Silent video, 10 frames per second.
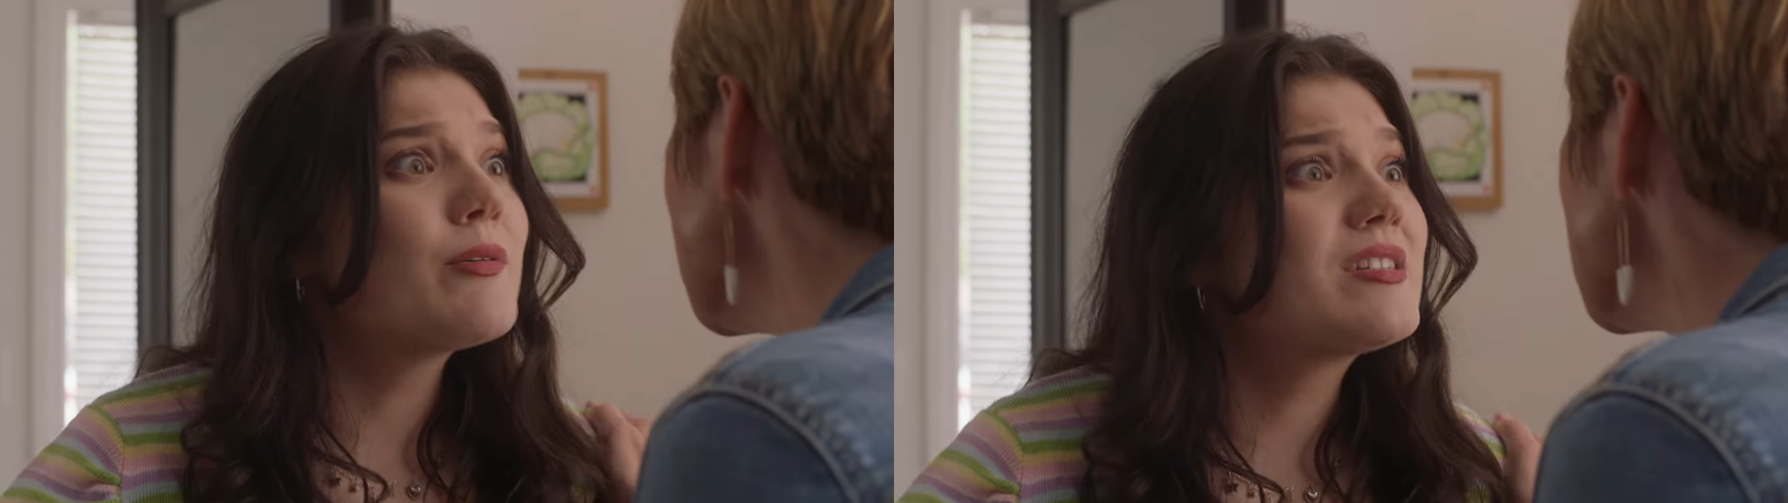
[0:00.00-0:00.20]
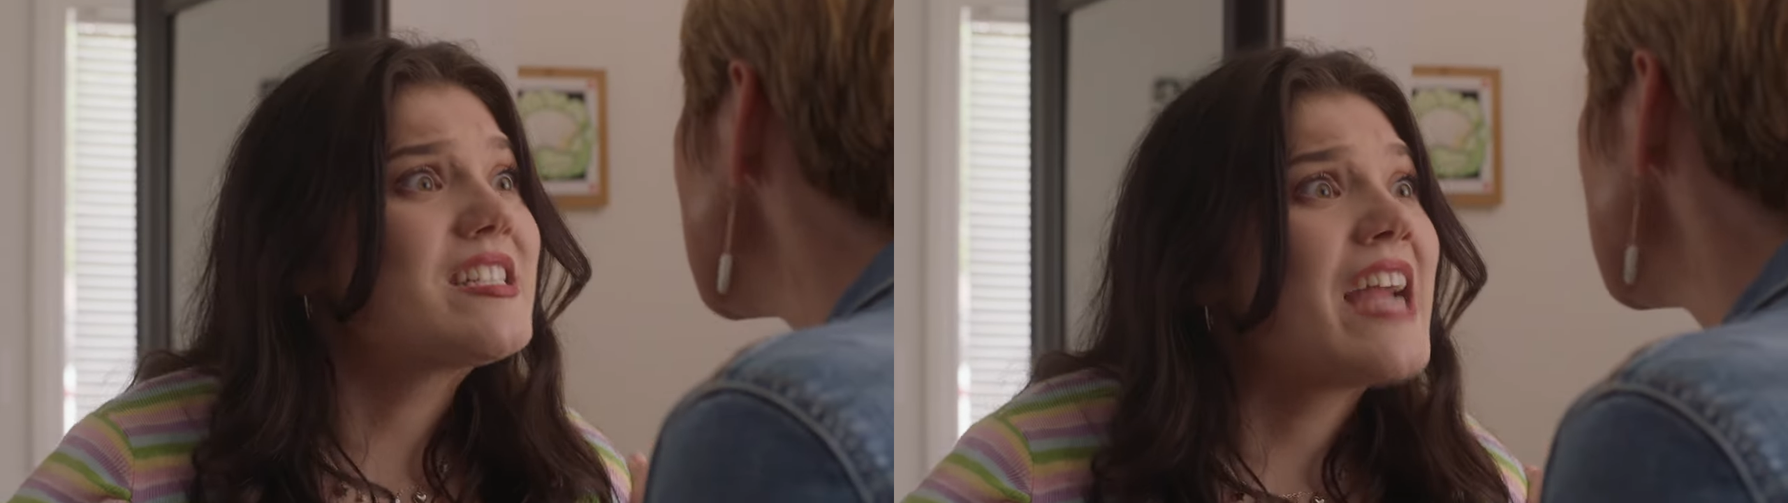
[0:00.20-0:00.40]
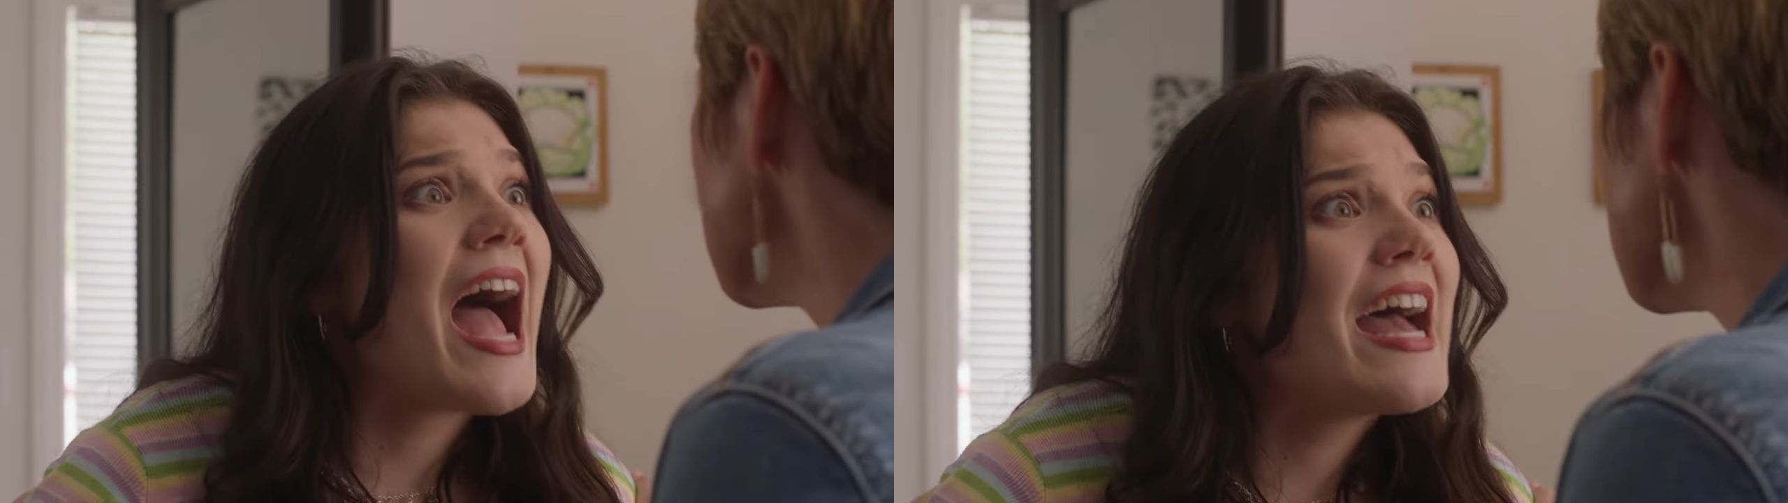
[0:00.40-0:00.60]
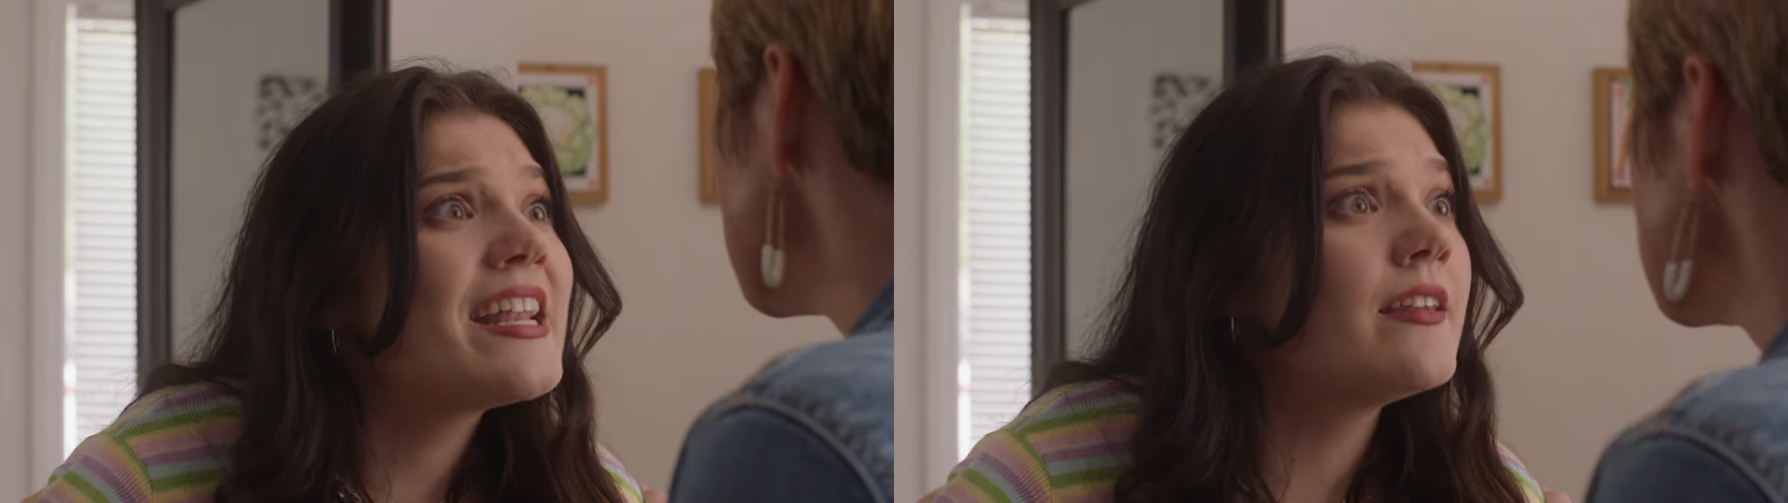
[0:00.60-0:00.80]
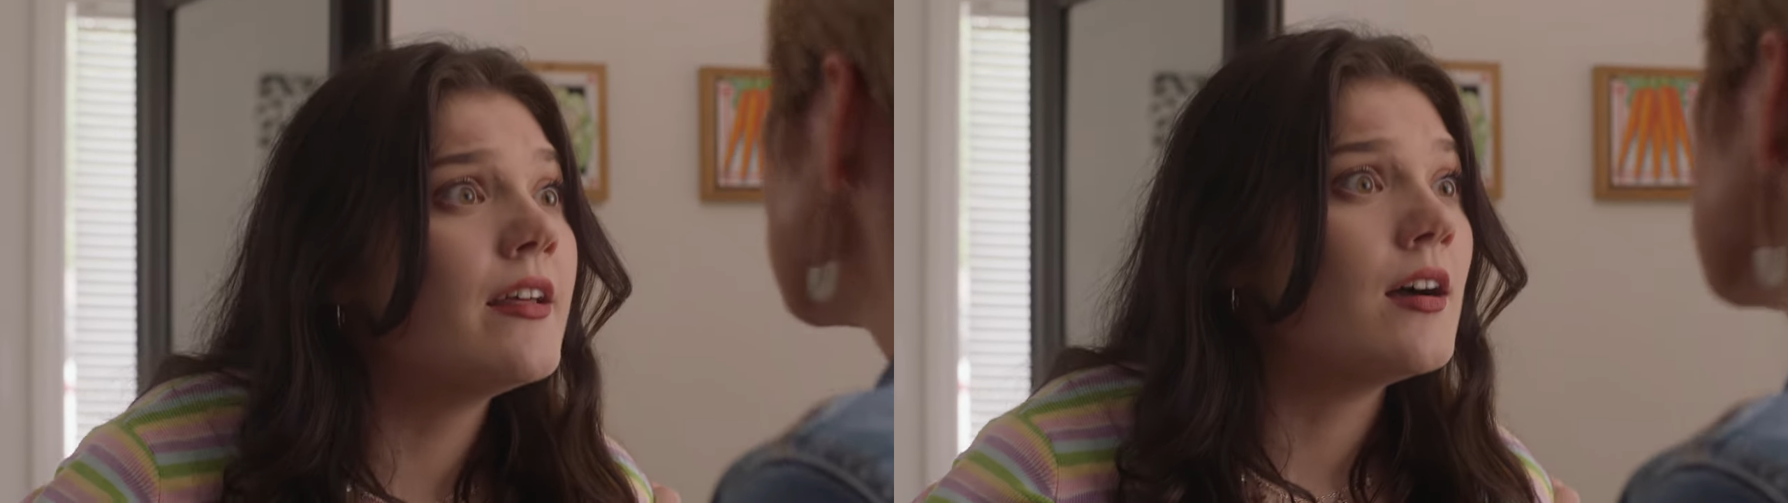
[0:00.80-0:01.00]
I was
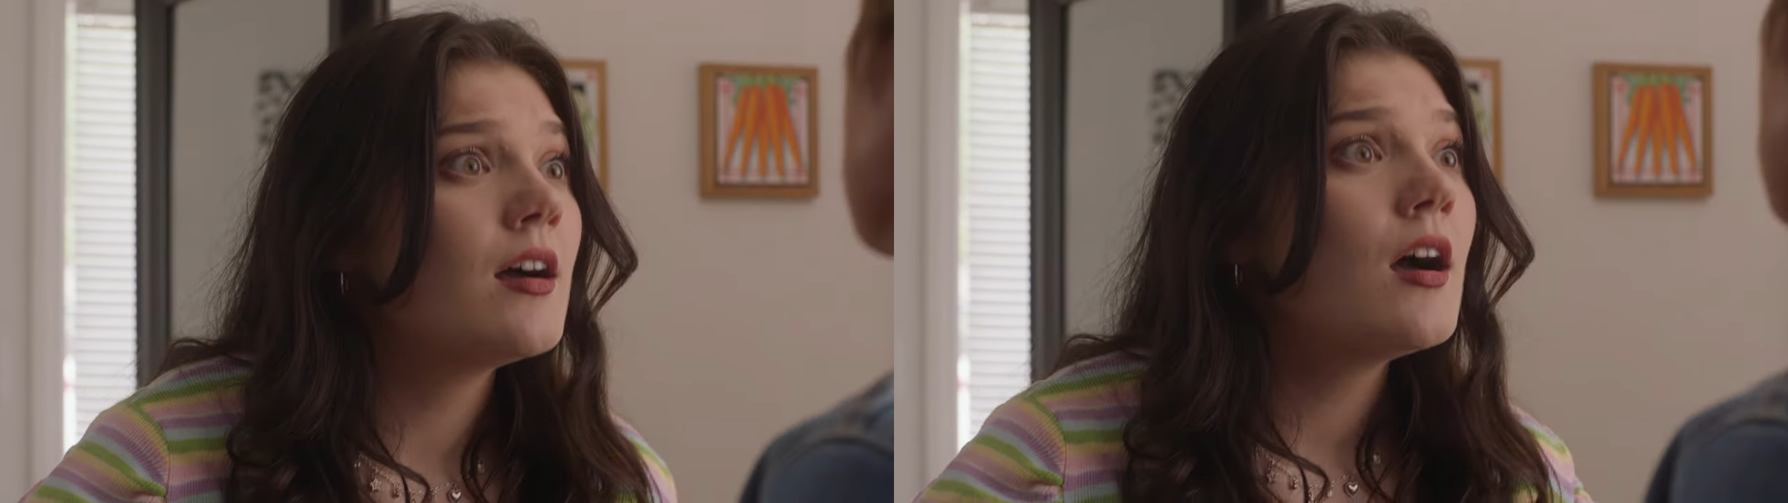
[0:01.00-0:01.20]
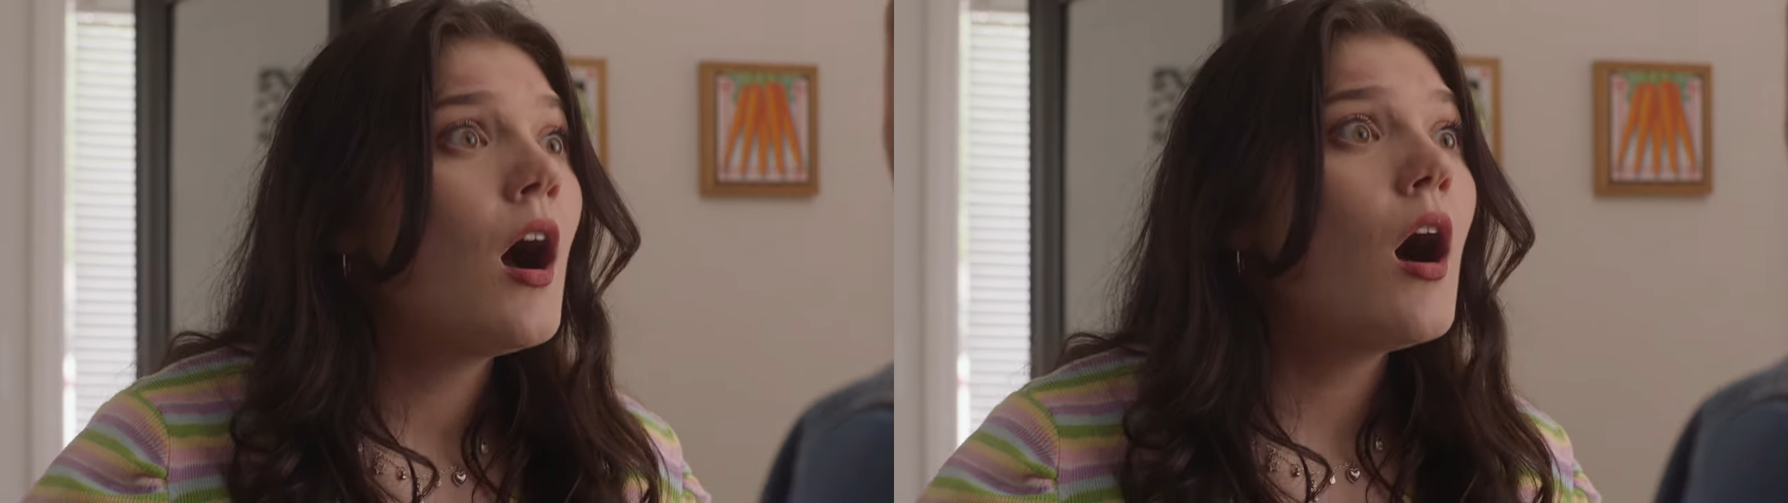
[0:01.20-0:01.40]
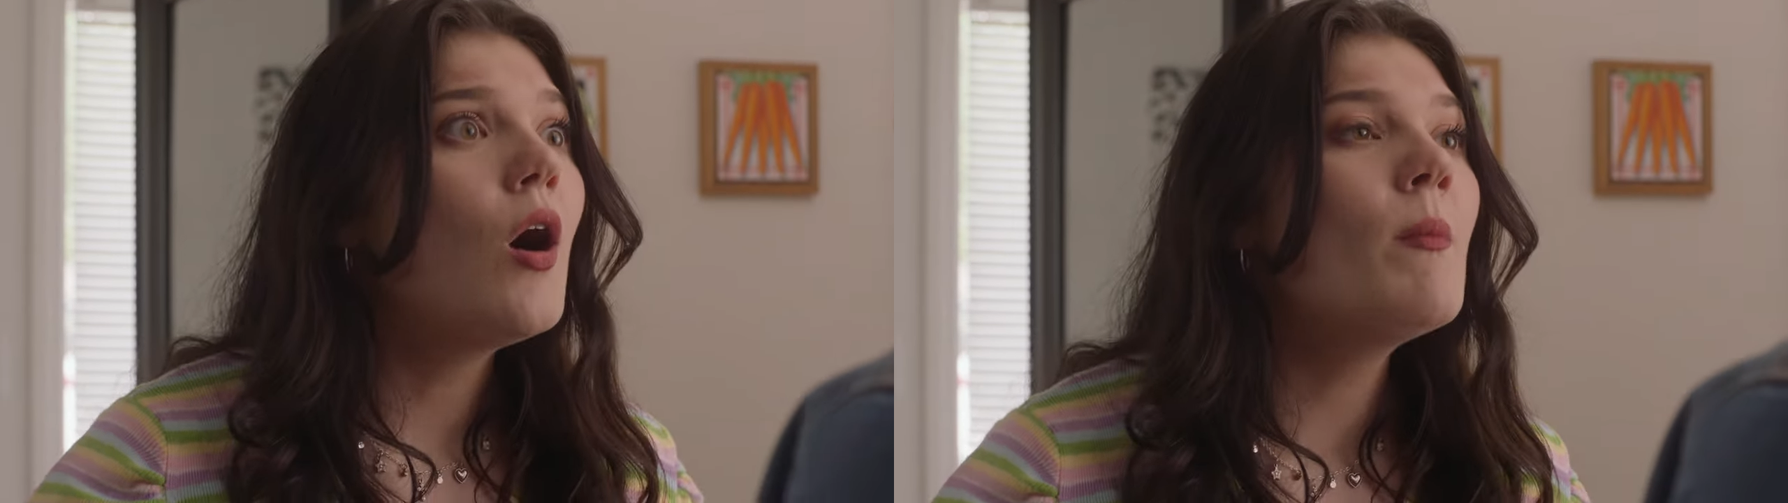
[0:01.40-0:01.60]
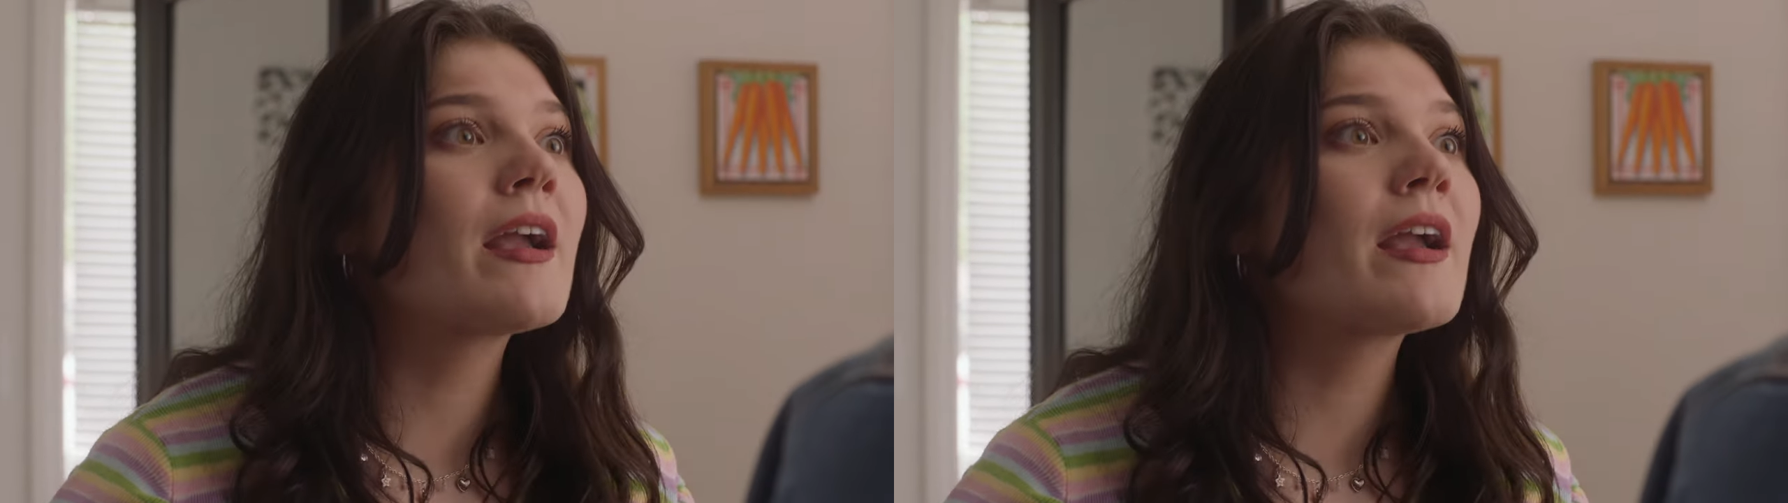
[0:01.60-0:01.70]
that? 10! Oh